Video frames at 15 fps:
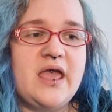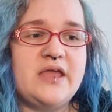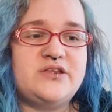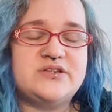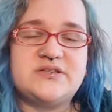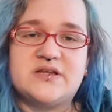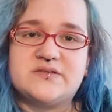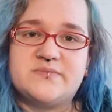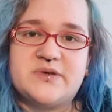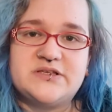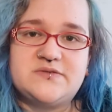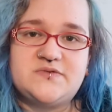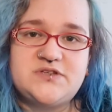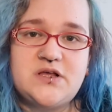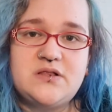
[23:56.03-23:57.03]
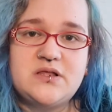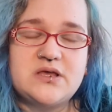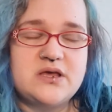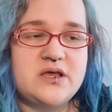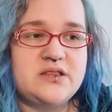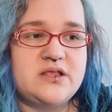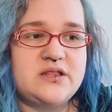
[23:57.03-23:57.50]
it just has a massive sulk,
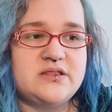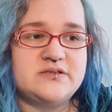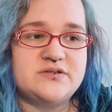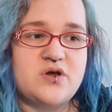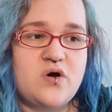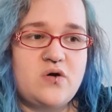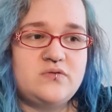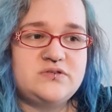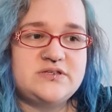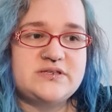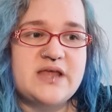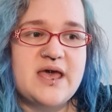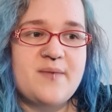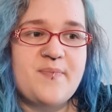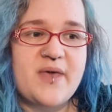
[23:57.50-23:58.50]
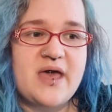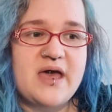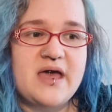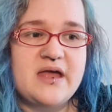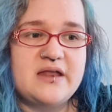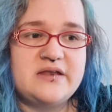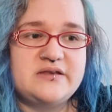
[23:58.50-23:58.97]
and then there's a cold snap,
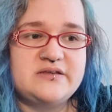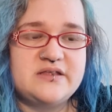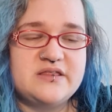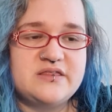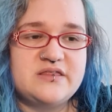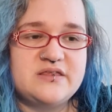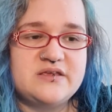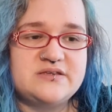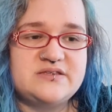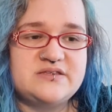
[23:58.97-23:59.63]
and the